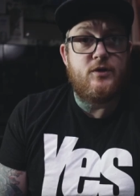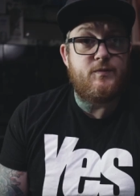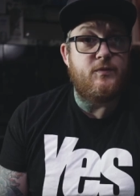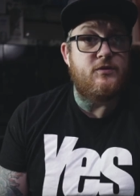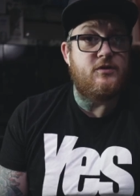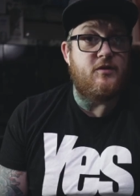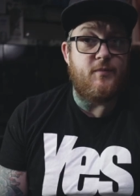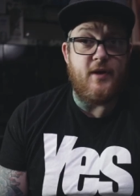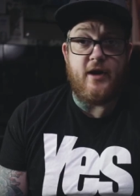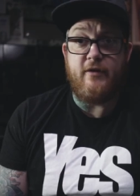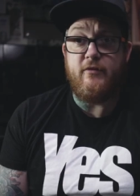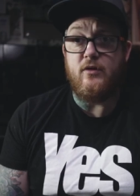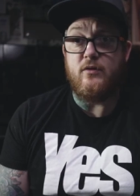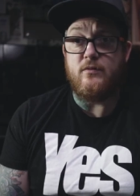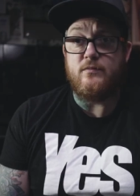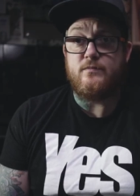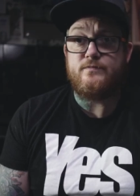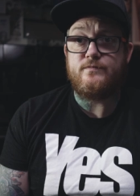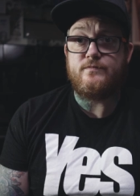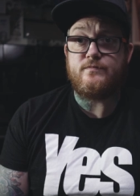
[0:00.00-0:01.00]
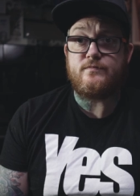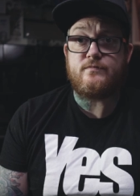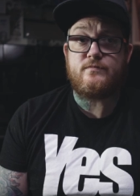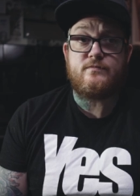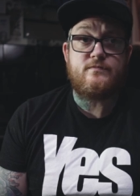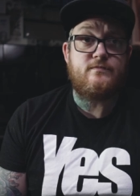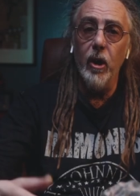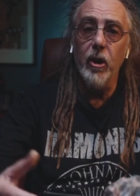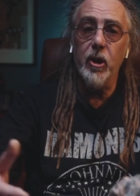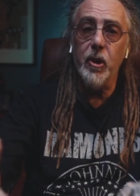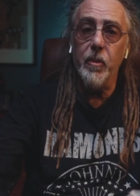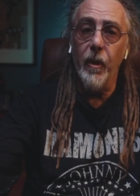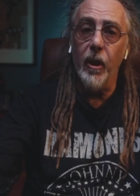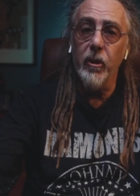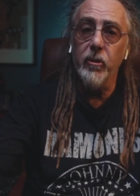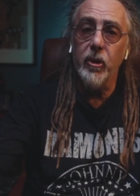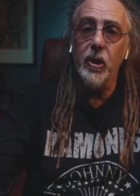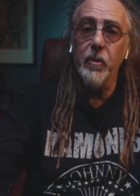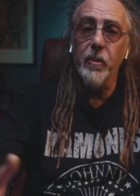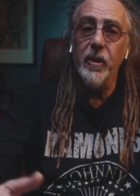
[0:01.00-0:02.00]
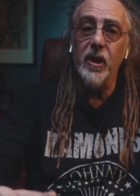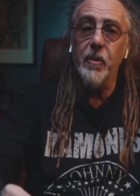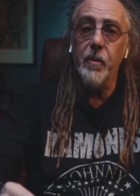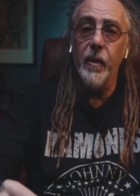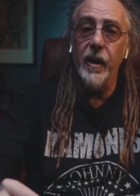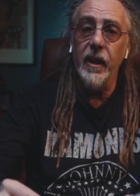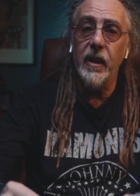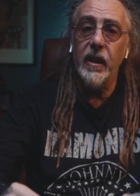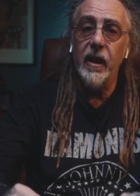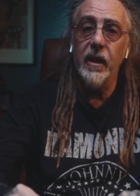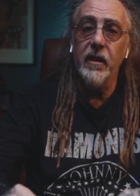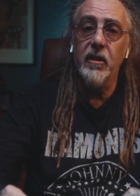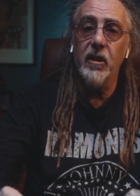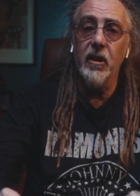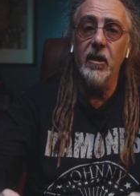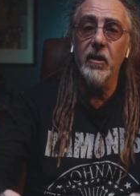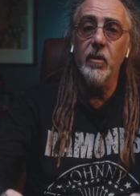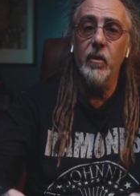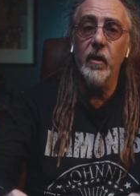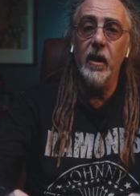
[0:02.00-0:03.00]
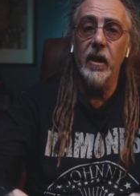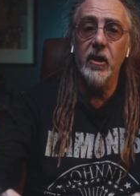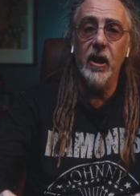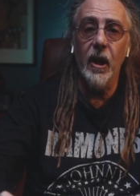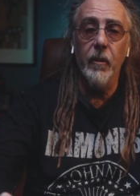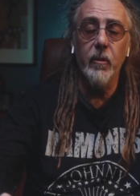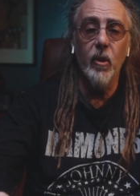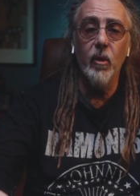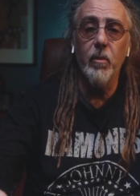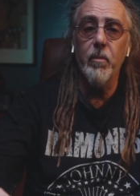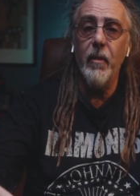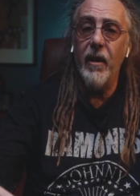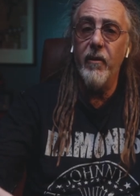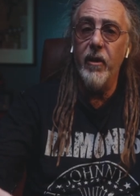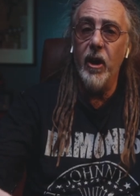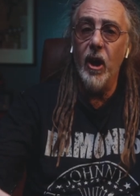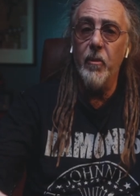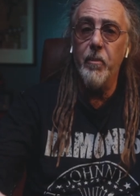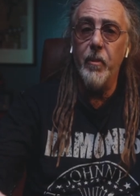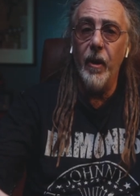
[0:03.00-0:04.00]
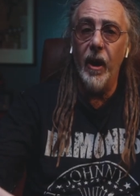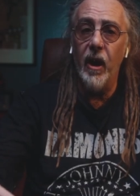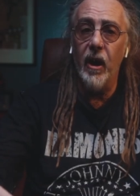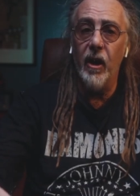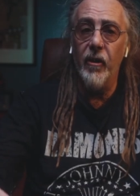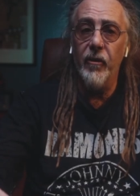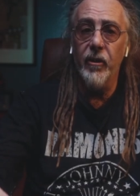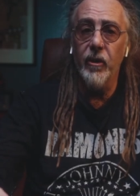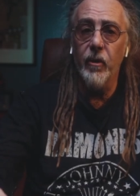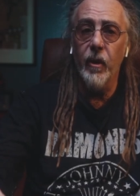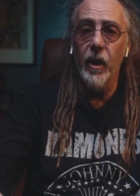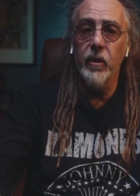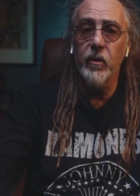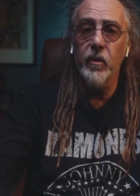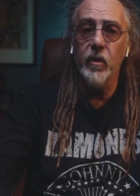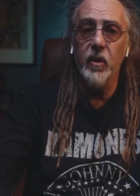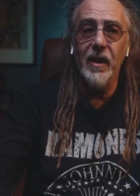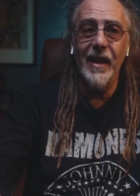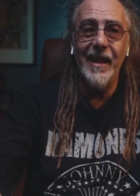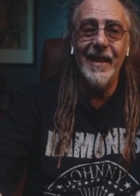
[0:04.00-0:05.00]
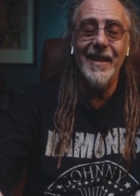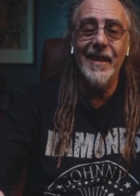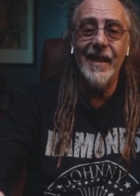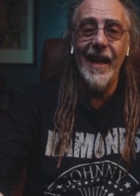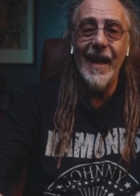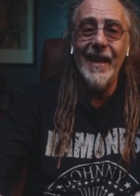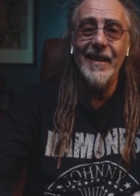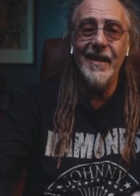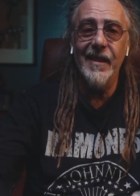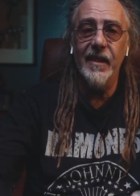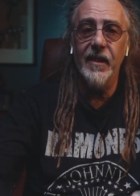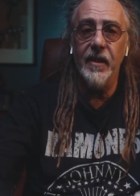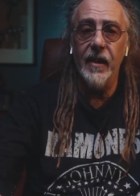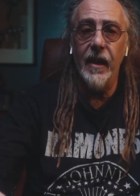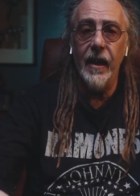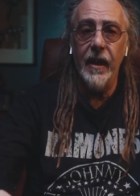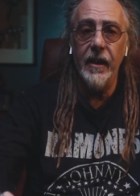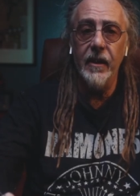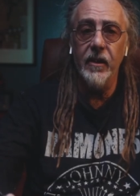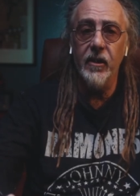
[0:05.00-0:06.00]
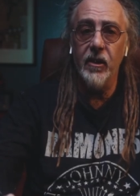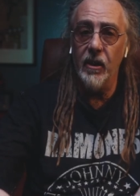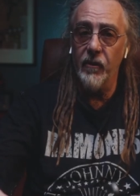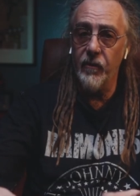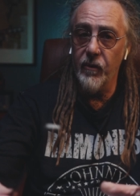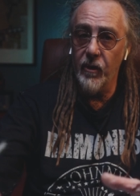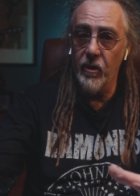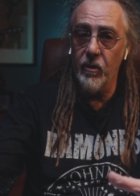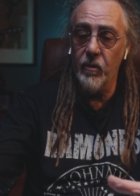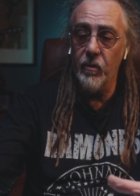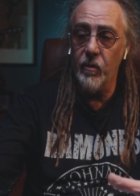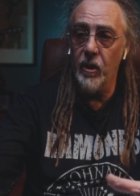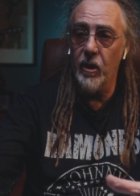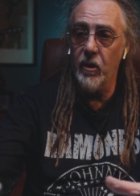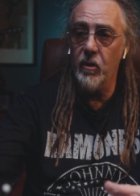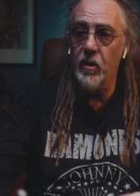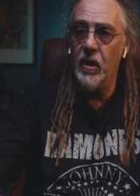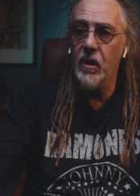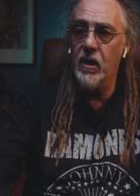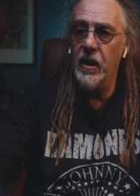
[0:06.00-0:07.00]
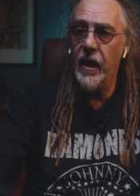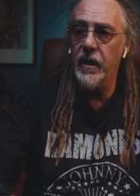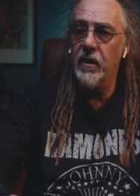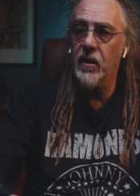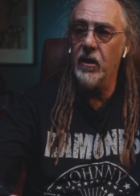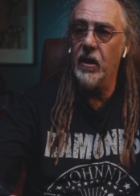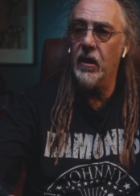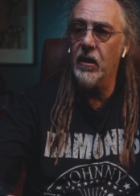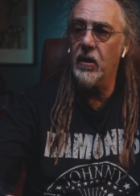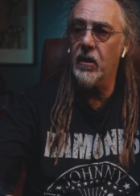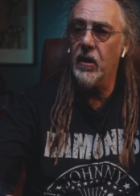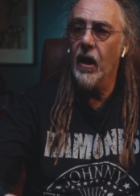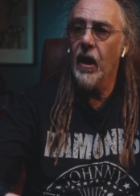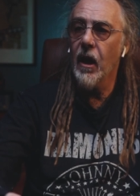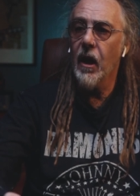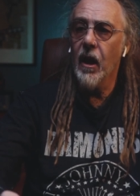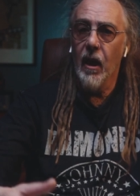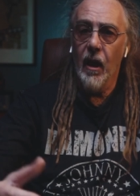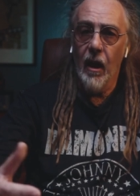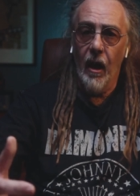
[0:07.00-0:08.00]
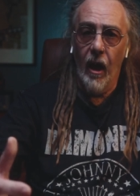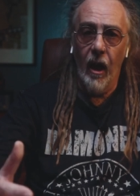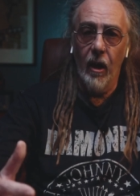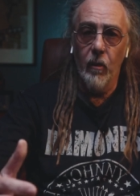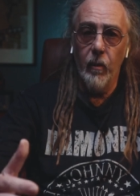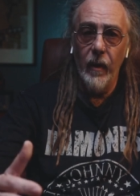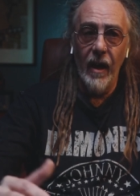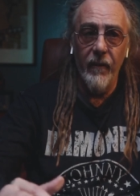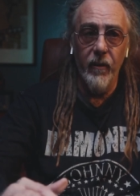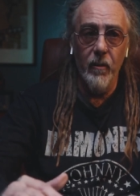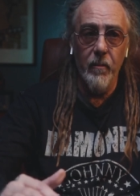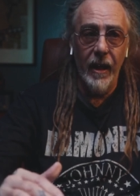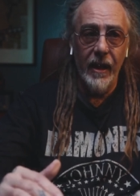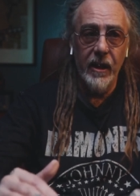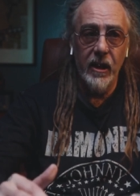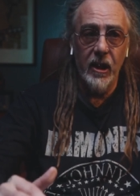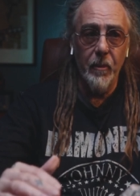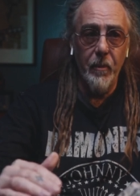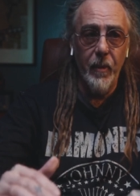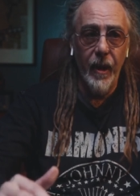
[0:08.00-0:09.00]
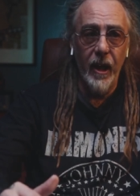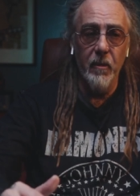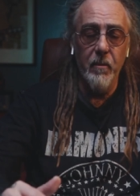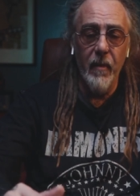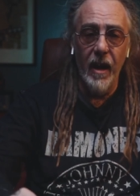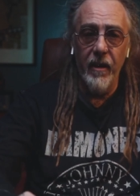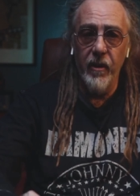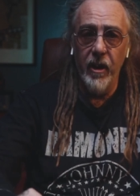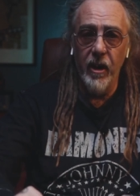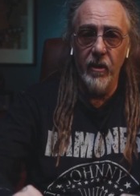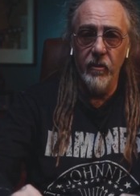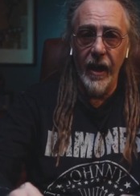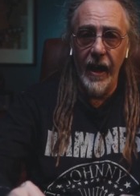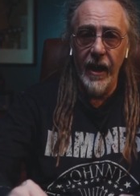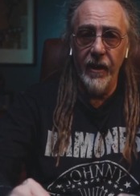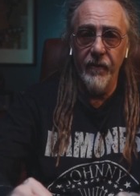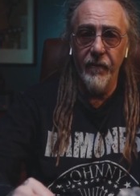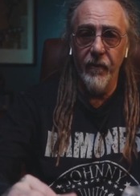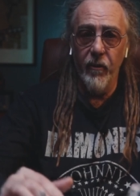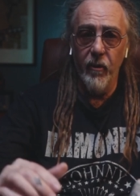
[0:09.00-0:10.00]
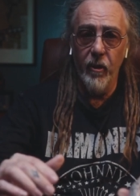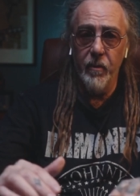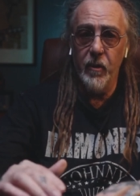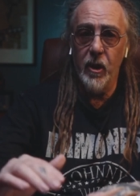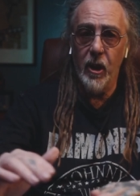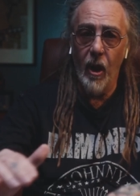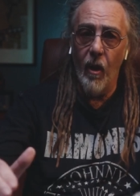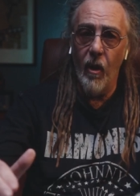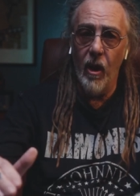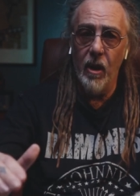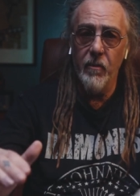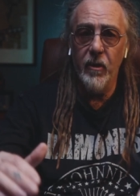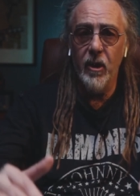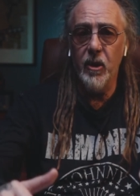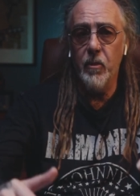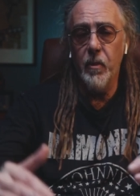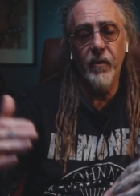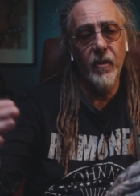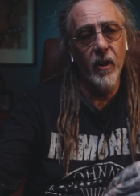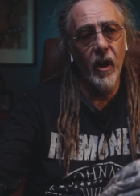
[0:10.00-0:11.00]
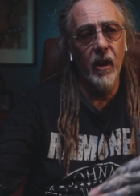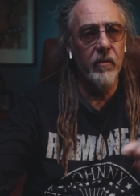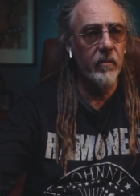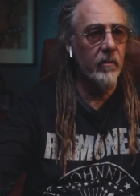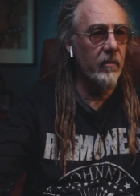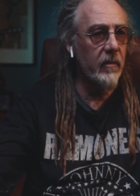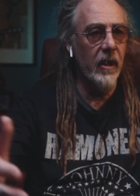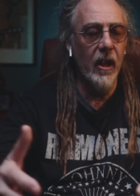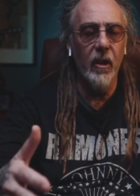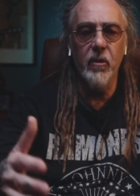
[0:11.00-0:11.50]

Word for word: just so you know, we were supposed to be speaking to a chap called Mario Barth, who owns Intense Inks, if you use Intense Inks. We haven't managed to pin Mario down for a time because we've got, you